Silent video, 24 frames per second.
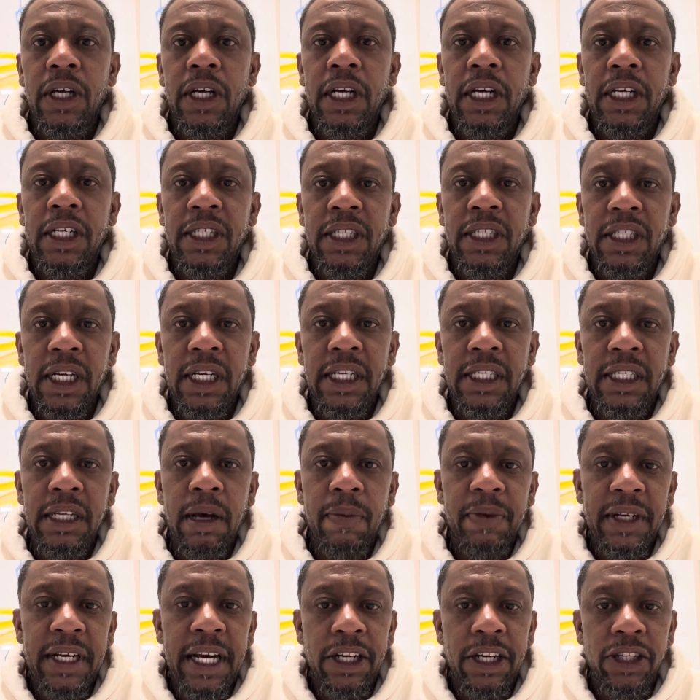it's
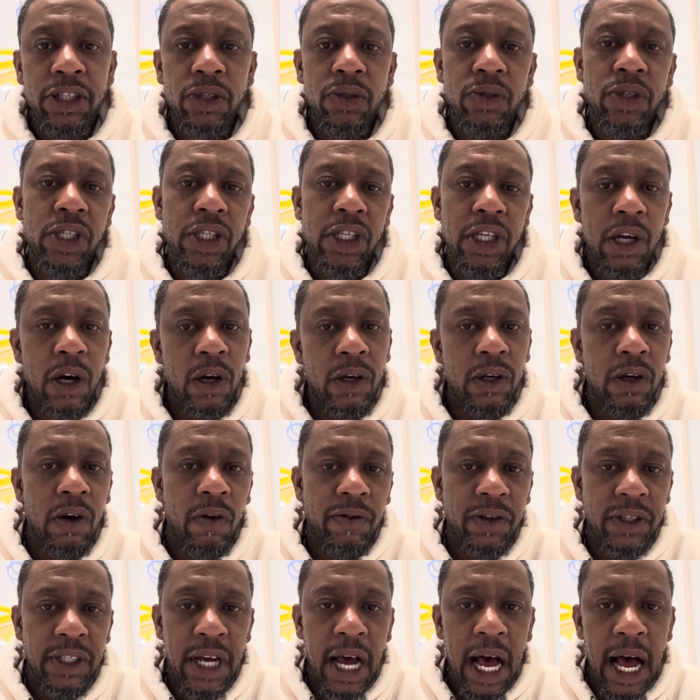something that you just learn
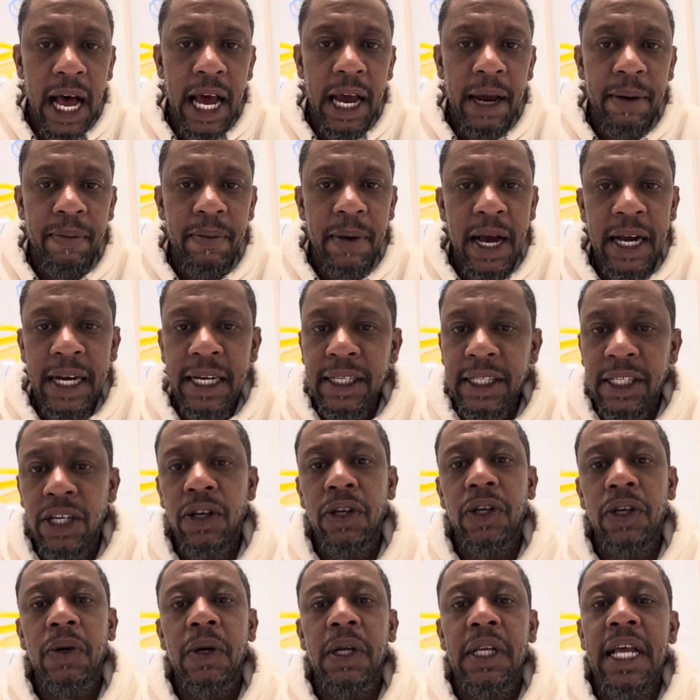over time. I can tell
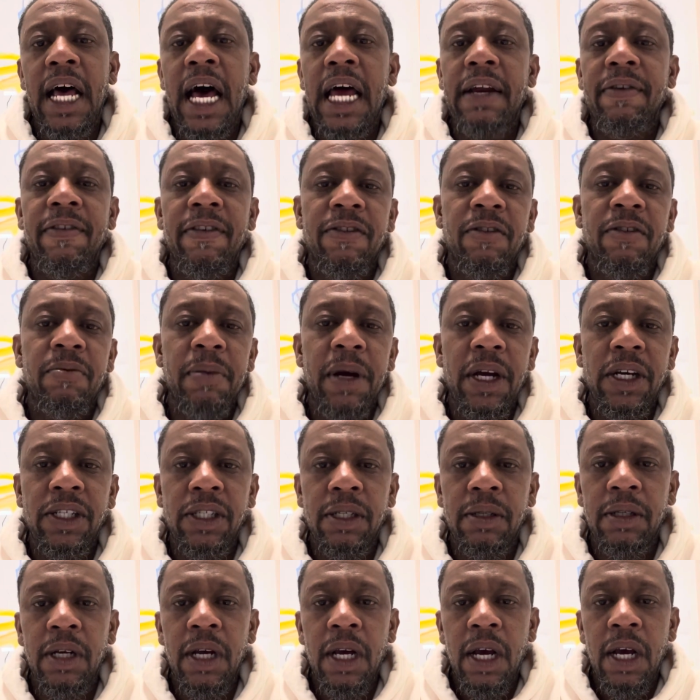you a lot of
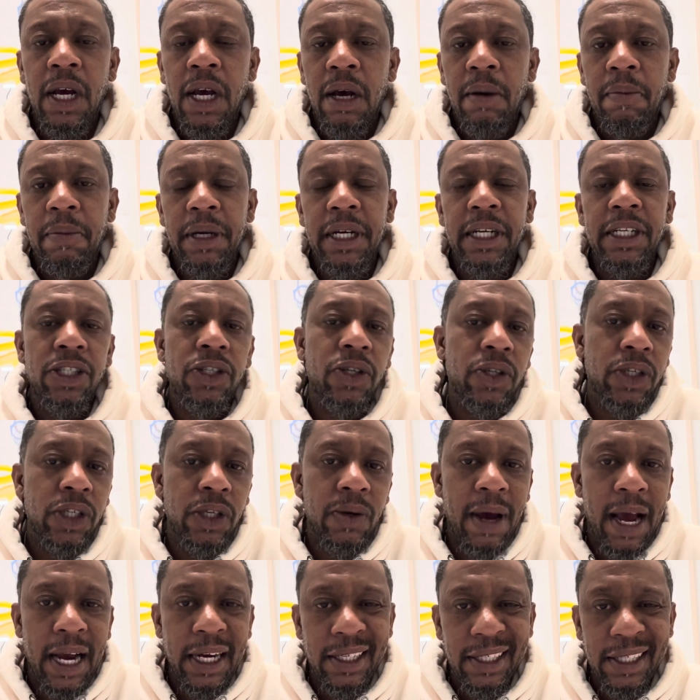information, but until you
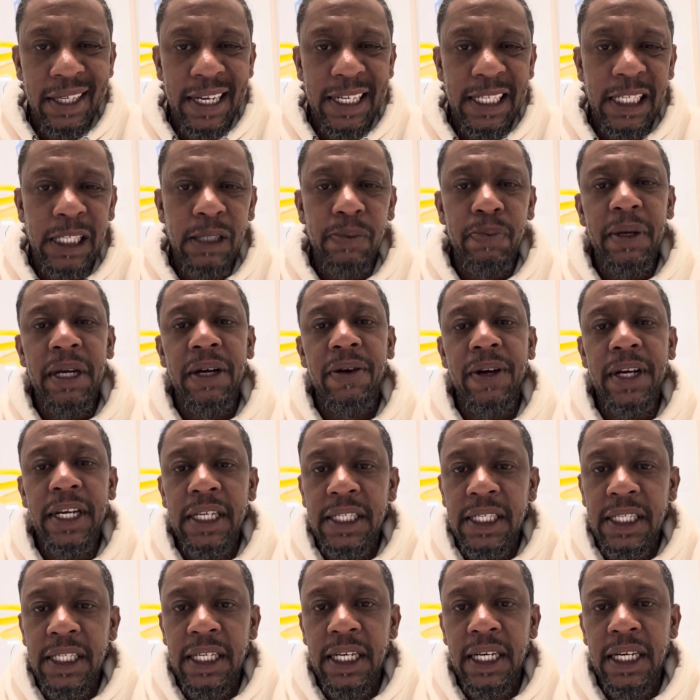actually
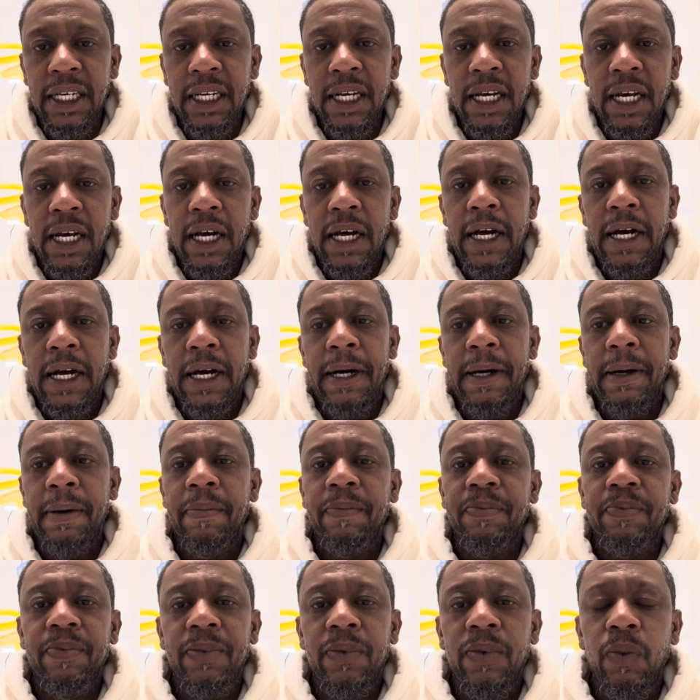experience it,
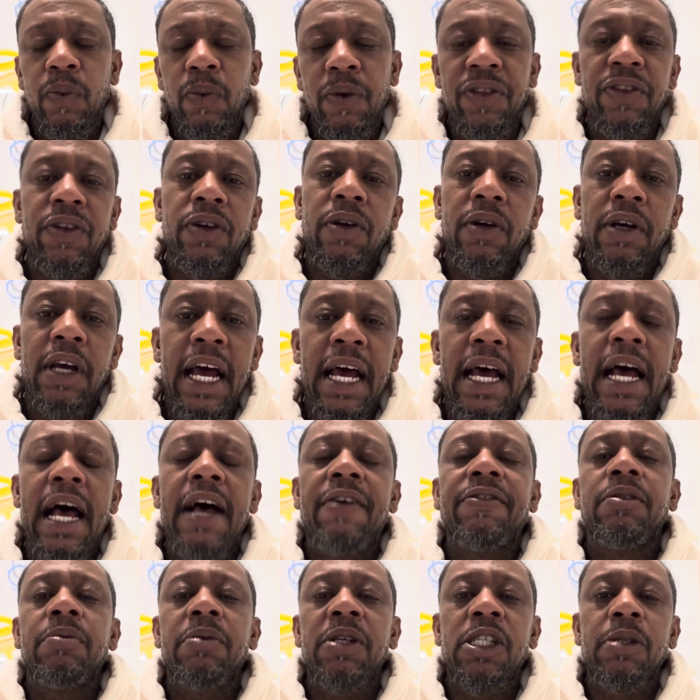have
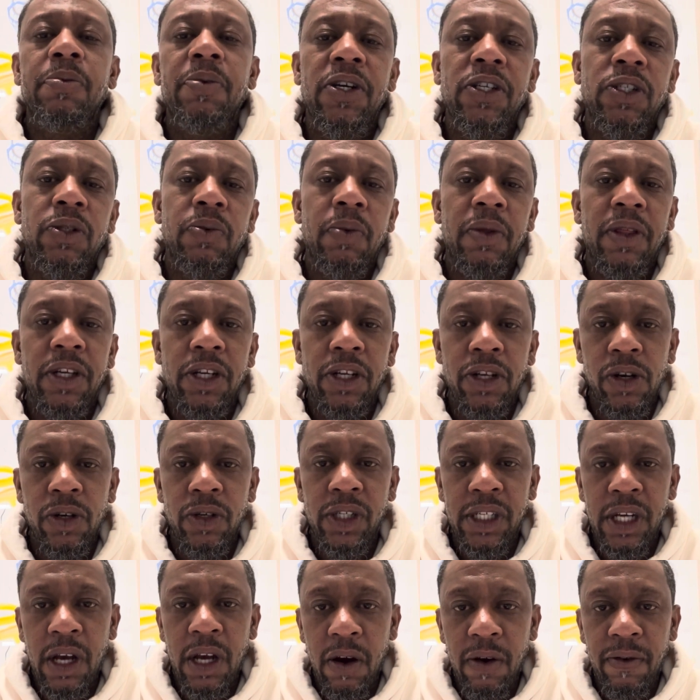some experience with it
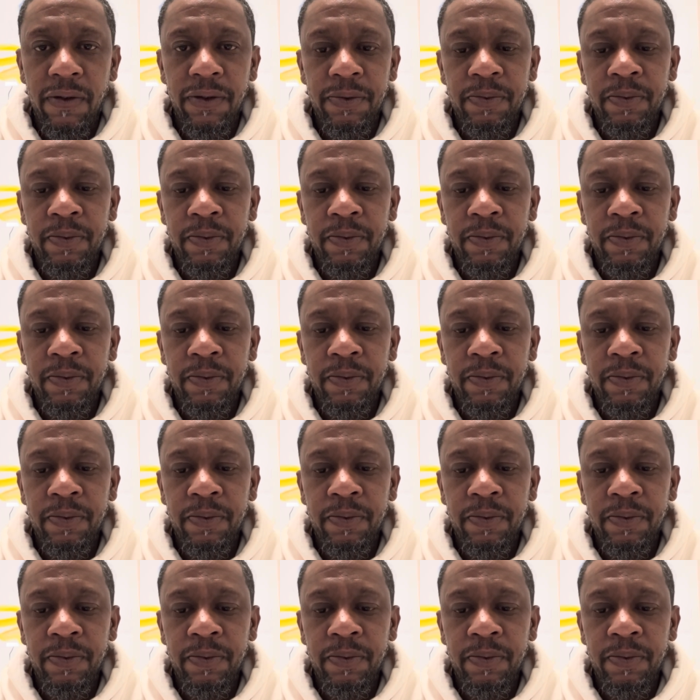yourself,